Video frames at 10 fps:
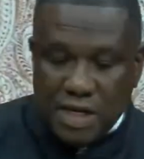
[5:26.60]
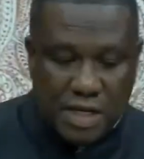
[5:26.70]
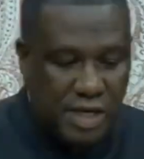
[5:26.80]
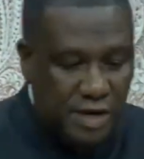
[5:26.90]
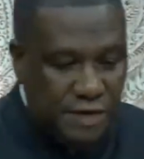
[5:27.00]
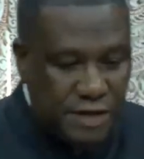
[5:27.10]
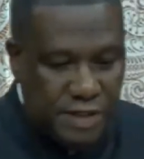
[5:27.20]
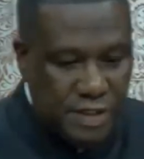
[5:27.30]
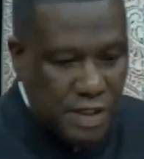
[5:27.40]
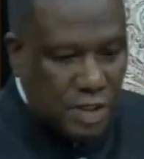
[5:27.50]

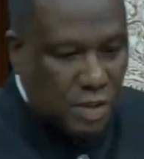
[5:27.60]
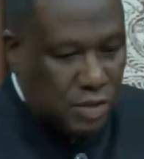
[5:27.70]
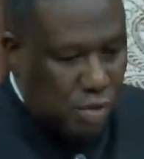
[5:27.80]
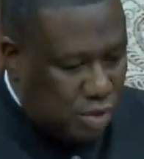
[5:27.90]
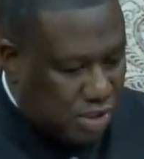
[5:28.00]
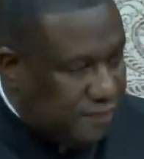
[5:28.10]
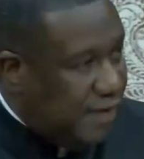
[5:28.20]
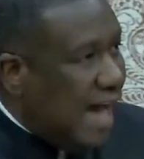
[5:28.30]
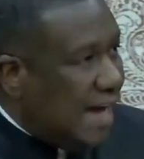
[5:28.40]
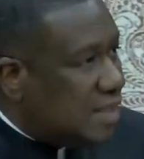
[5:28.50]
given those
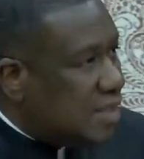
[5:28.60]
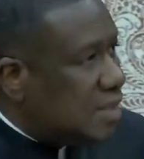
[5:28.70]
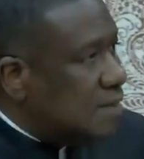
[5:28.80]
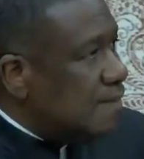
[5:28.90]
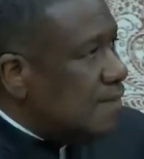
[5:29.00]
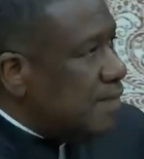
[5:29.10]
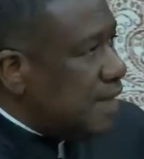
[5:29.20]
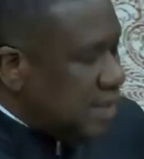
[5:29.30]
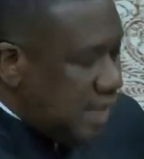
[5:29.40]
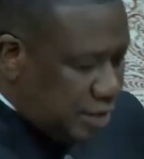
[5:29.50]
facts
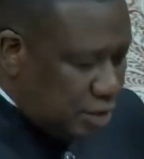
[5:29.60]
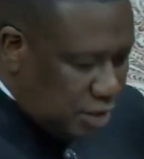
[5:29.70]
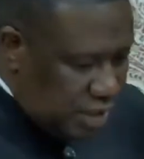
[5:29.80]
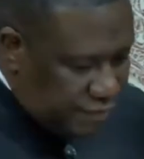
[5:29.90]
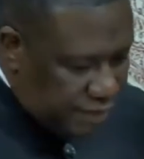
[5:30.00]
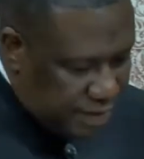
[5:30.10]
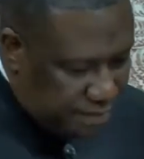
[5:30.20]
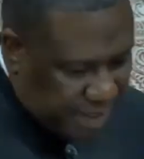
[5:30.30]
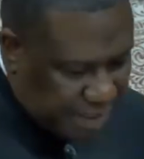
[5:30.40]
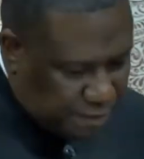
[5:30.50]
that not even the
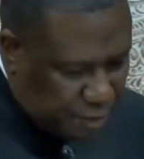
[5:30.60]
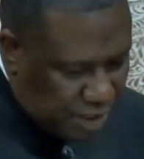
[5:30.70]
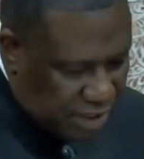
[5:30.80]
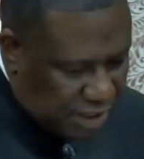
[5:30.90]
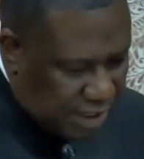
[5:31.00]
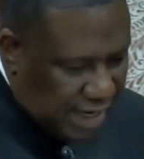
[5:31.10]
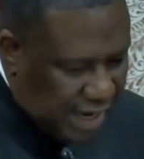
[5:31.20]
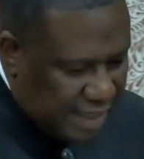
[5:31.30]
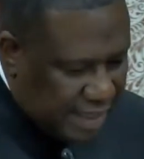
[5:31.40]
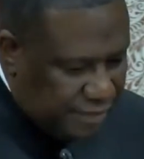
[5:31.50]
best political
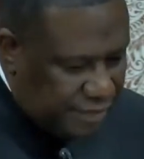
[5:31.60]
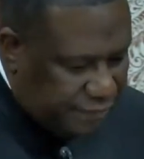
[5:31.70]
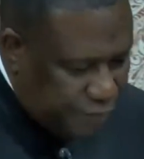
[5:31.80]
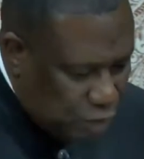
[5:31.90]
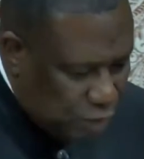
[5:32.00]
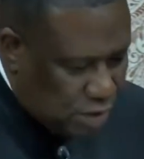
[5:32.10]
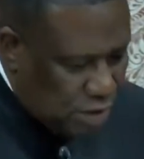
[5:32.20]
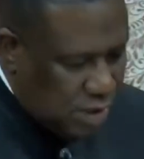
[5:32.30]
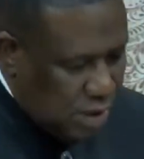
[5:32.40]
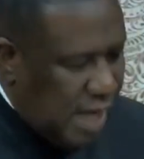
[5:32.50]
liar can refute,
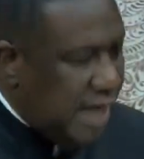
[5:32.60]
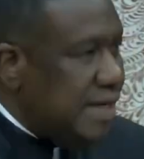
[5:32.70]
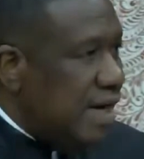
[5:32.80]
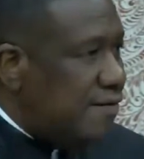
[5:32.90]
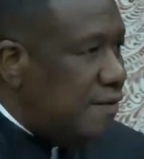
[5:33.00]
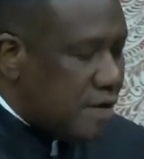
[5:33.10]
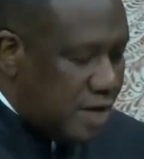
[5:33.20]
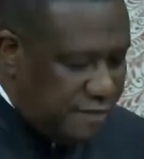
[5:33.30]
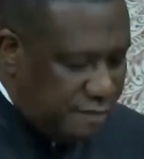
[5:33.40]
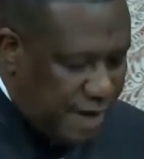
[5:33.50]
I therefore
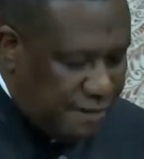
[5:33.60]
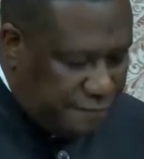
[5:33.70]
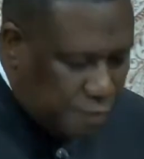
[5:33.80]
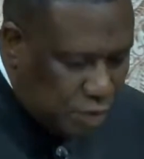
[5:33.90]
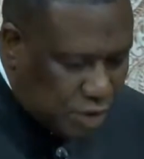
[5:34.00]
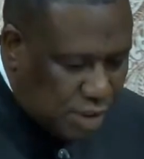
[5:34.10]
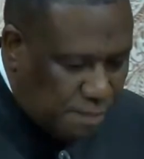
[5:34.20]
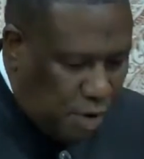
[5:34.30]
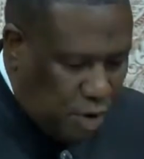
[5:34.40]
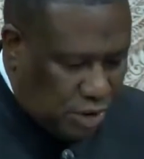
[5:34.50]
give my full
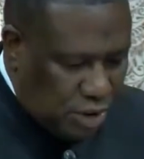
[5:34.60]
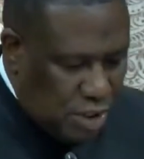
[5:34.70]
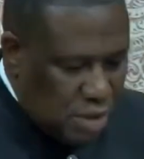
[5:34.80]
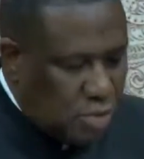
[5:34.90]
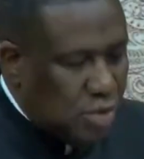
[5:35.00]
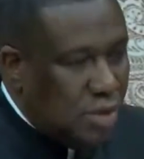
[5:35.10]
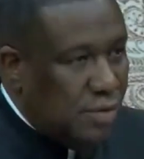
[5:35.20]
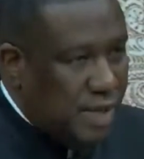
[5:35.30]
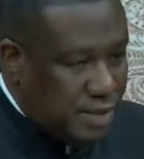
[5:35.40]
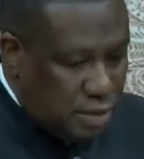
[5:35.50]
support to the
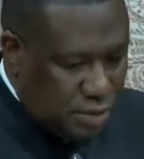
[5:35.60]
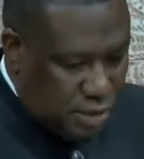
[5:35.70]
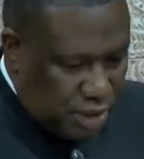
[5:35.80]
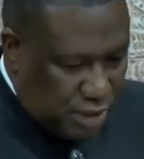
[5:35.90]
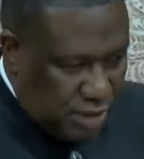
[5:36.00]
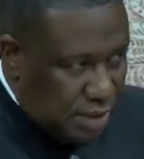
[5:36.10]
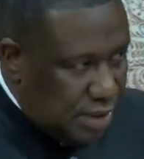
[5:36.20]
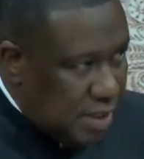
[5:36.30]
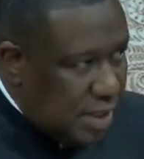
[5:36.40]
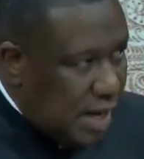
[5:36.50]
resolution.
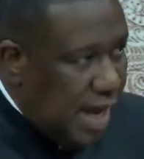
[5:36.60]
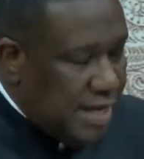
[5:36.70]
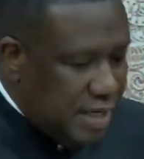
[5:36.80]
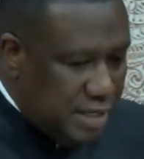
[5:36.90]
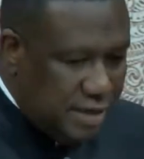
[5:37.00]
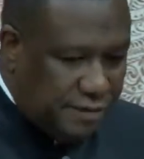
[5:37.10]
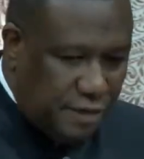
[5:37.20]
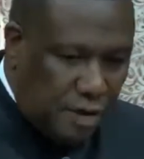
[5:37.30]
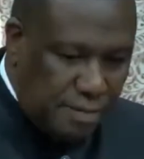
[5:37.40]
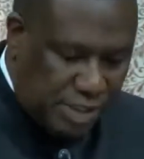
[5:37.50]
I yield the
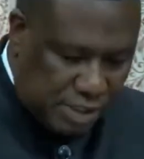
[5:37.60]
floor, Mr.